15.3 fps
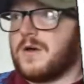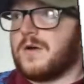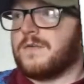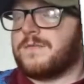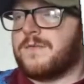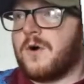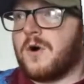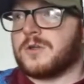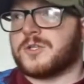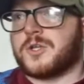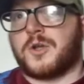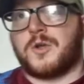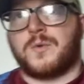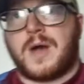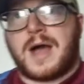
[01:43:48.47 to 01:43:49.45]

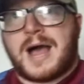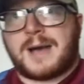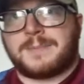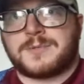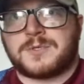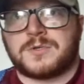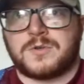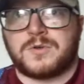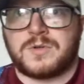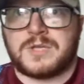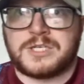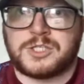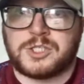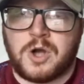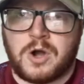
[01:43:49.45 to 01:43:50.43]
4-2, absolutely
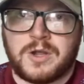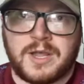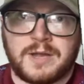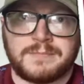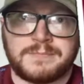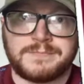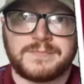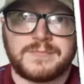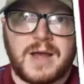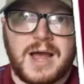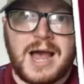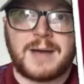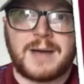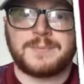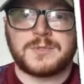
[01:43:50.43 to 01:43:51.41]
shocking.
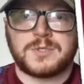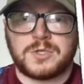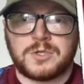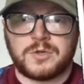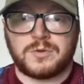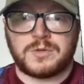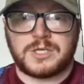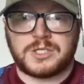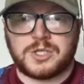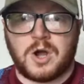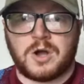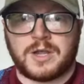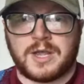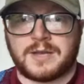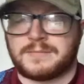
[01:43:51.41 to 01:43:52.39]
Absolutely
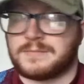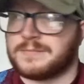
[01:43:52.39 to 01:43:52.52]
shocking.